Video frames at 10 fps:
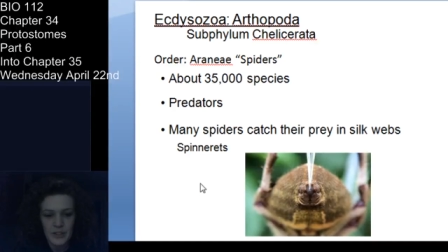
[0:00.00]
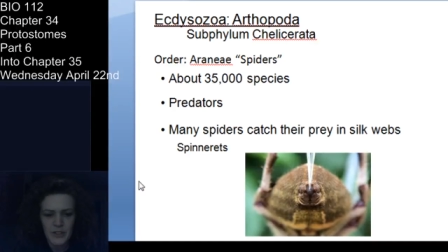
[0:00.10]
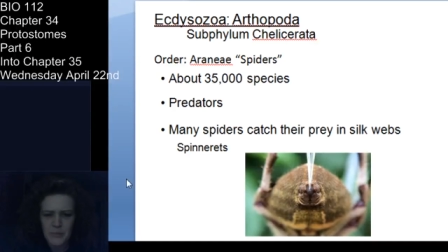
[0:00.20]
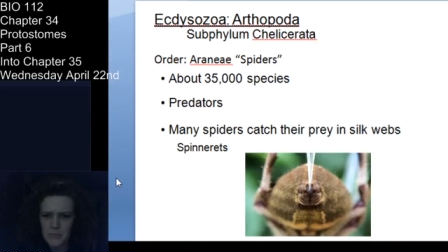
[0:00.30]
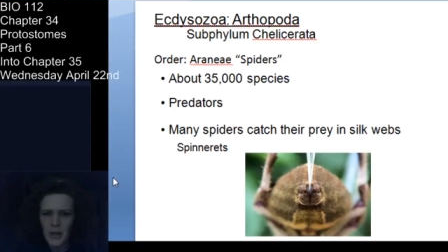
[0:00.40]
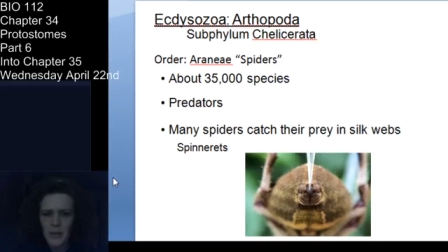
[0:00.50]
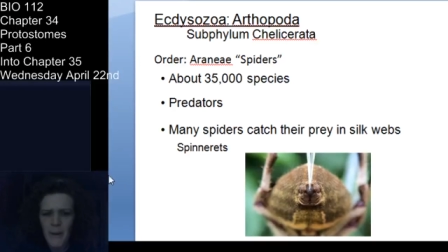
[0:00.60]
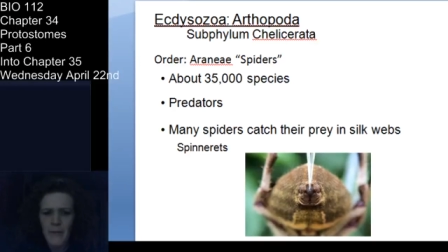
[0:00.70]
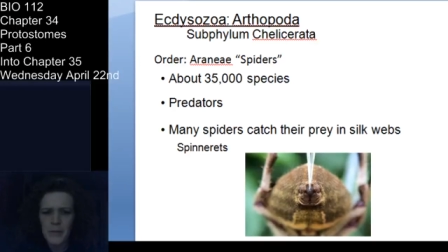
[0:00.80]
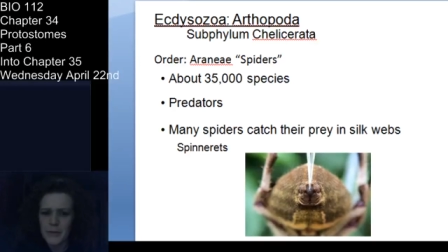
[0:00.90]
You are
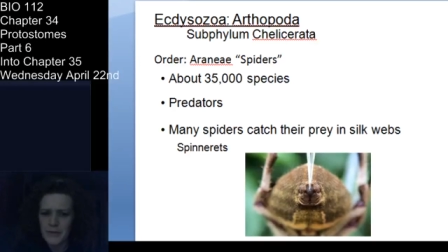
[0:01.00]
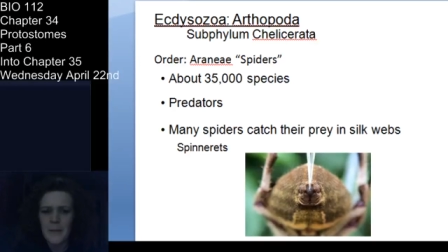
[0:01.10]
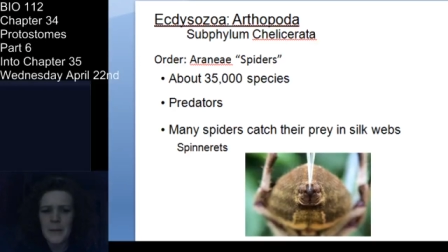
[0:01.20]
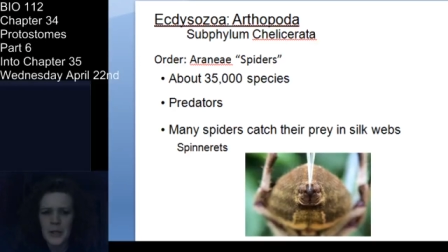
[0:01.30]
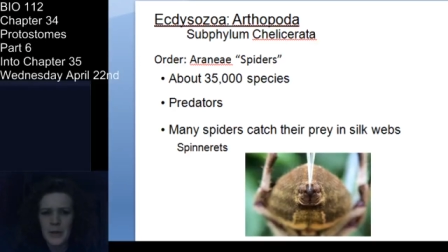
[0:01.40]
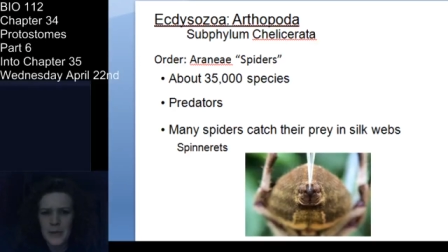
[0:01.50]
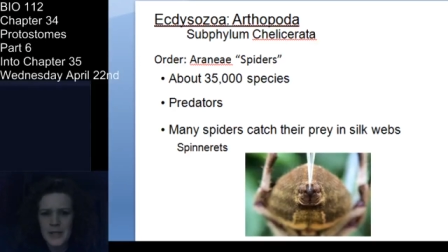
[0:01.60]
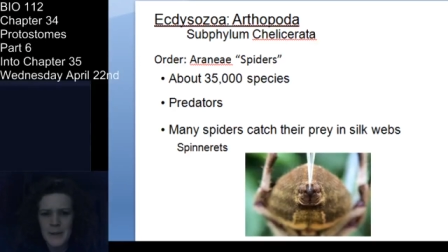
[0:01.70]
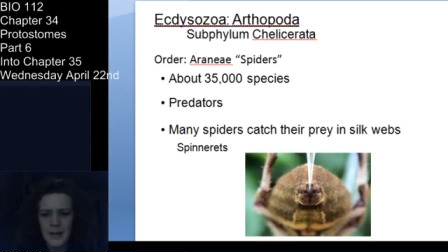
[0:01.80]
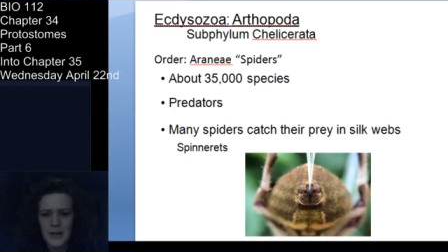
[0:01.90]
probably familiar
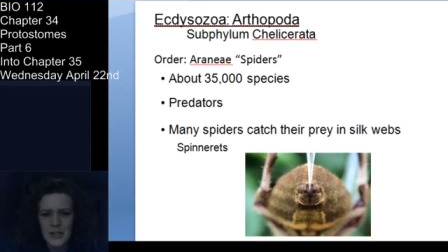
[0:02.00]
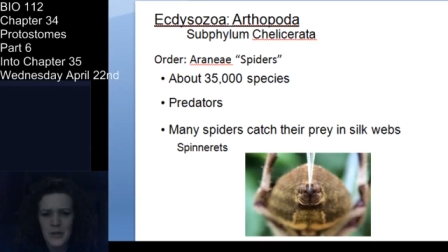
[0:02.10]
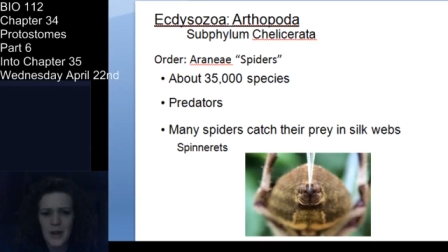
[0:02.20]
with spiders,